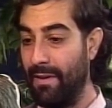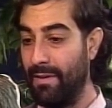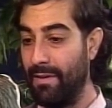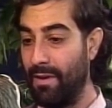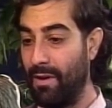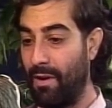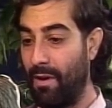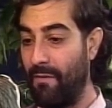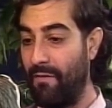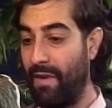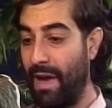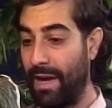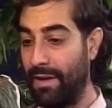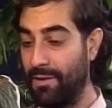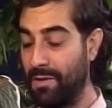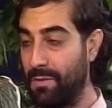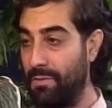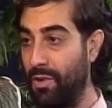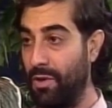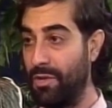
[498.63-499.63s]
there are
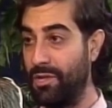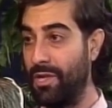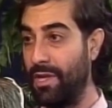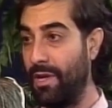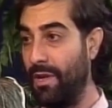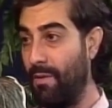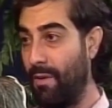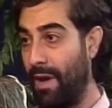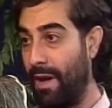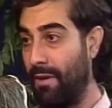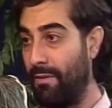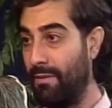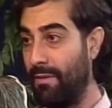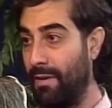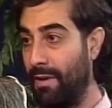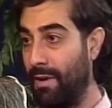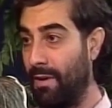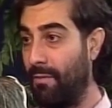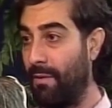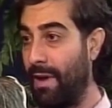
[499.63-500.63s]
factors pushing you out,
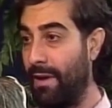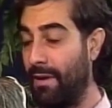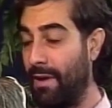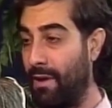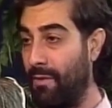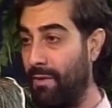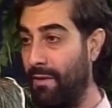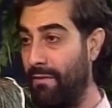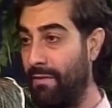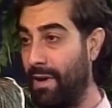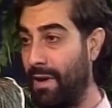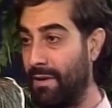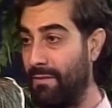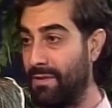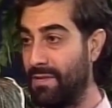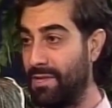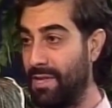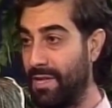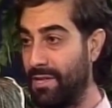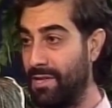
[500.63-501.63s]
right now we've got a
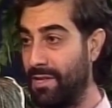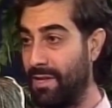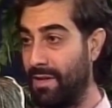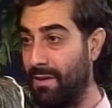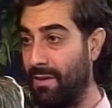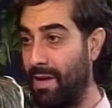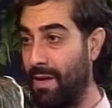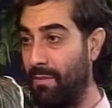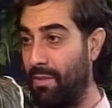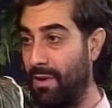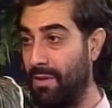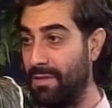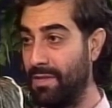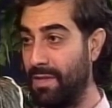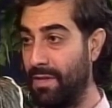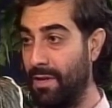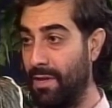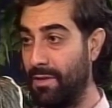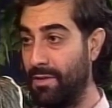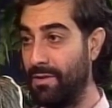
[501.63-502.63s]
recession in a lot of parts of
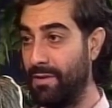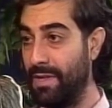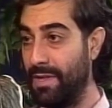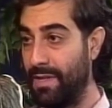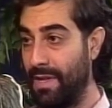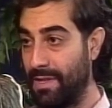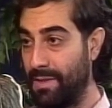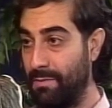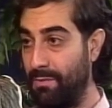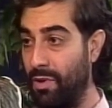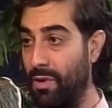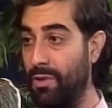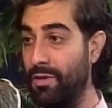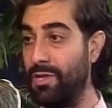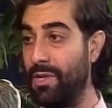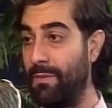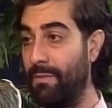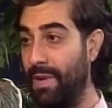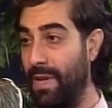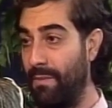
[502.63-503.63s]
the country that's
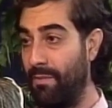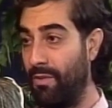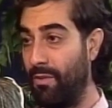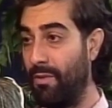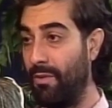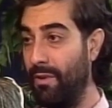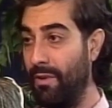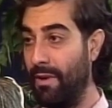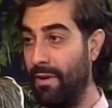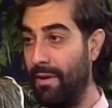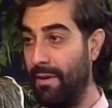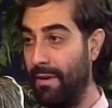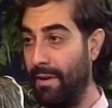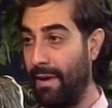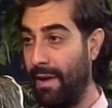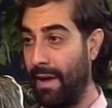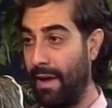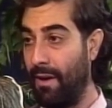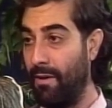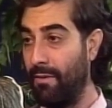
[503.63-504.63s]
pushing people
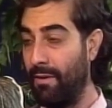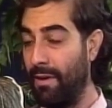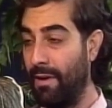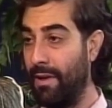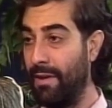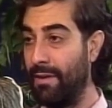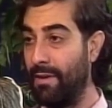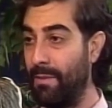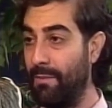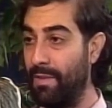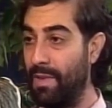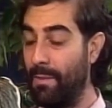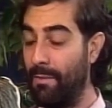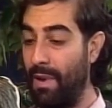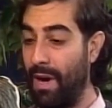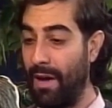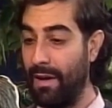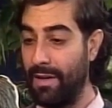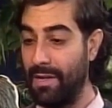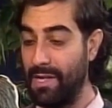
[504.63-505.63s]
out, and the
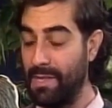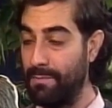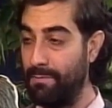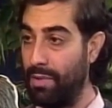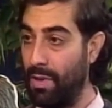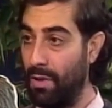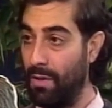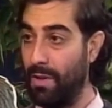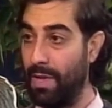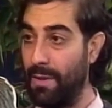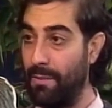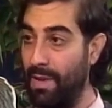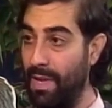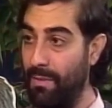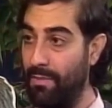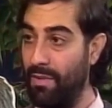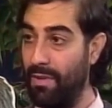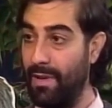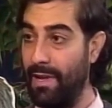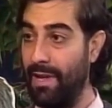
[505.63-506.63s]
Bakken is pulling
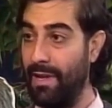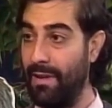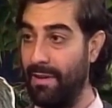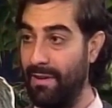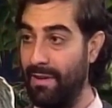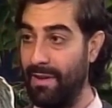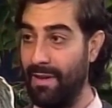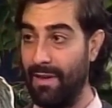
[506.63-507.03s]
people in.